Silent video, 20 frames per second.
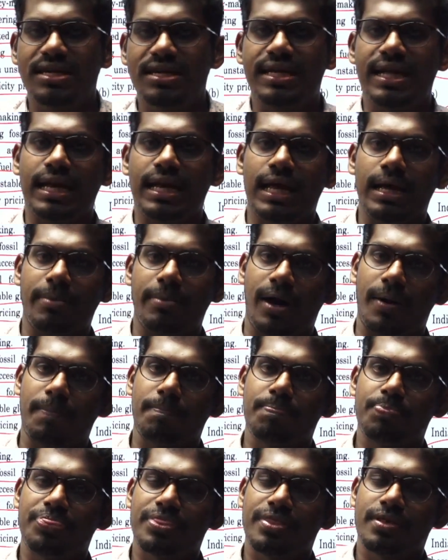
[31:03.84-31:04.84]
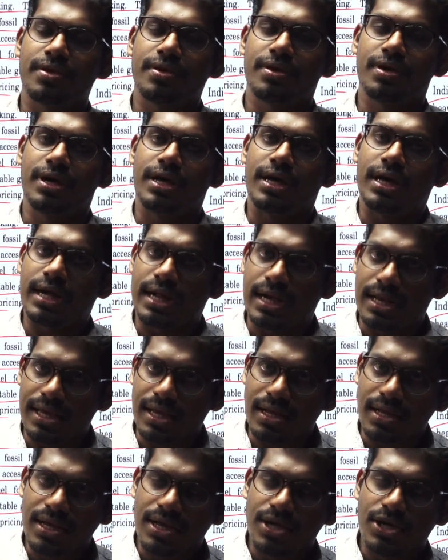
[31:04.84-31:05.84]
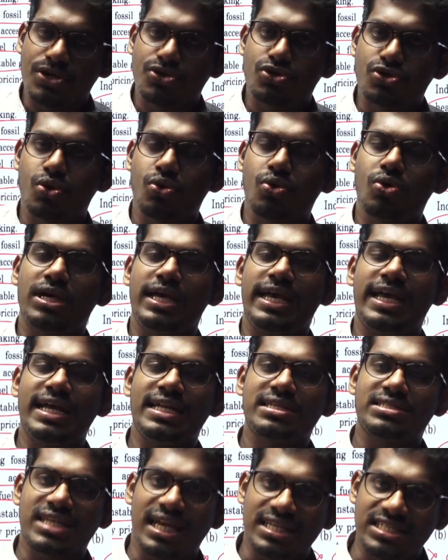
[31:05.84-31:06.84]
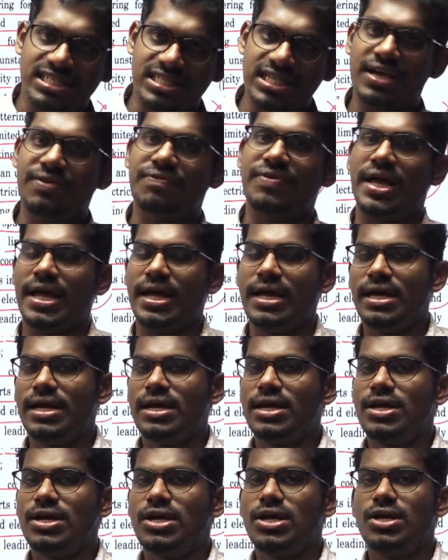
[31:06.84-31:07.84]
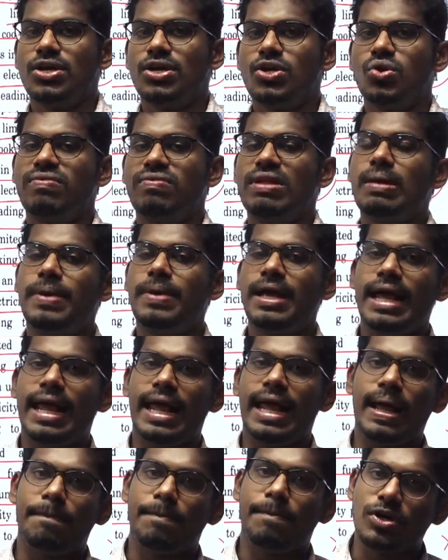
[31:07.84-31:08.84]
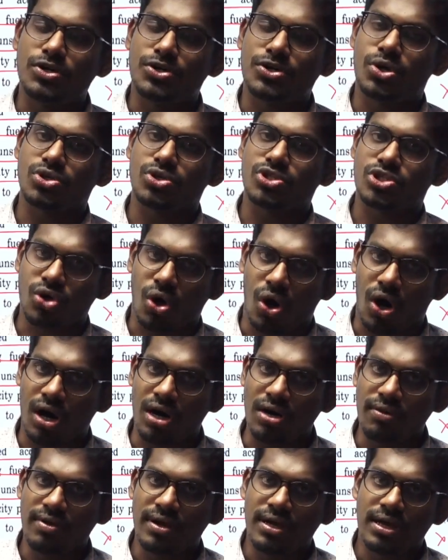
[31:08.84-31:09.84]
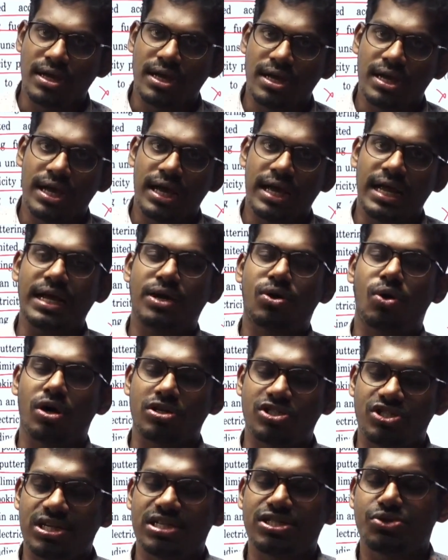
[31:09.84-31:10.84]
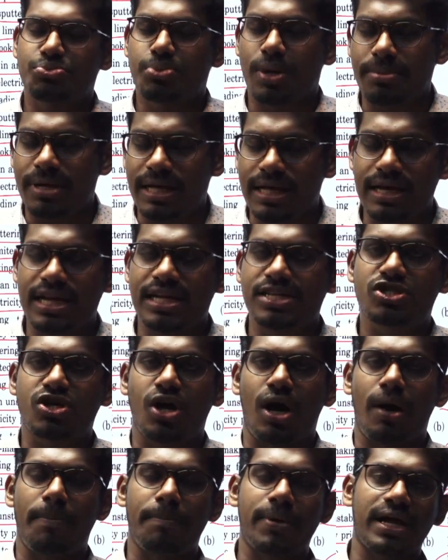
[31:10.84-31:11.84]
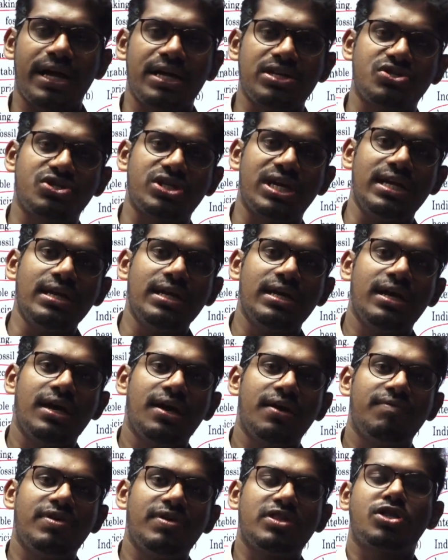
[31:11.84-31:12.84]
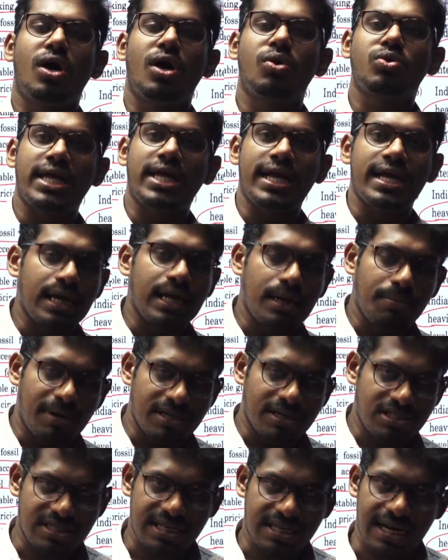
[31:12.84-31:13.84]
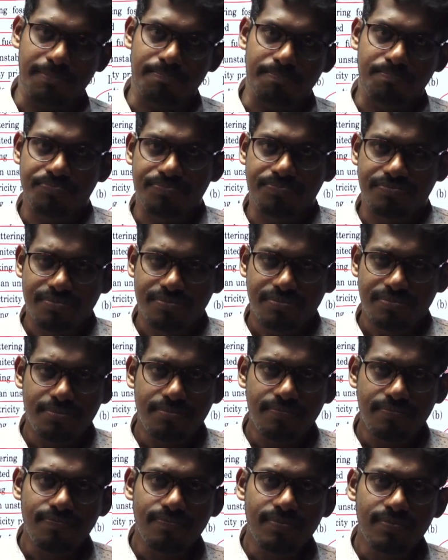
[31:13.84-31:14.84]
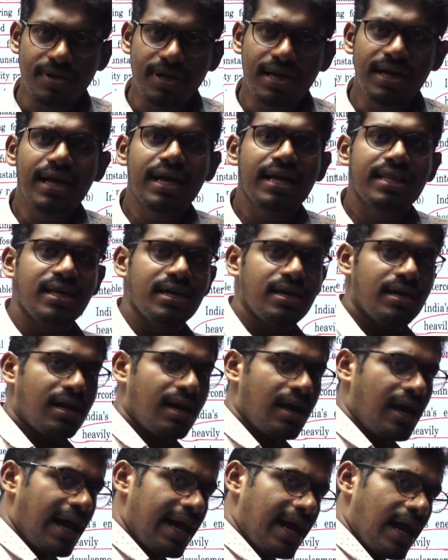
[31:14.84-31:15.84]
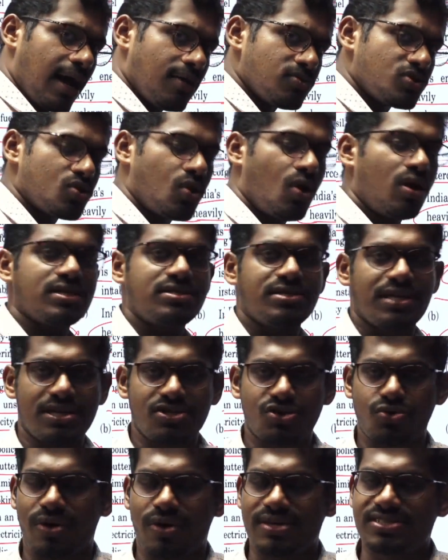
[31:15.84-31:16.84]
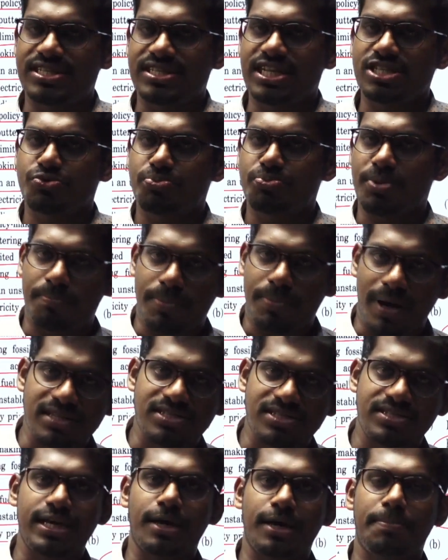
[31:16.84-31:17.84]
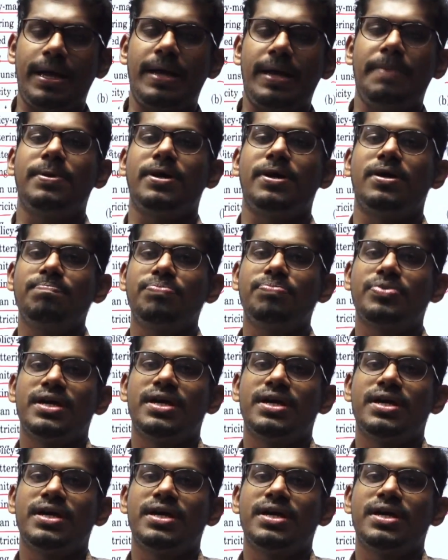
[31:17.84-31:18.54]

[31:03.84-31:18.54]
the dilemma. Clear? So in such a way, you will be able to solve questions from English comprehension without taking much time. I have solved 6 questions from past year paper.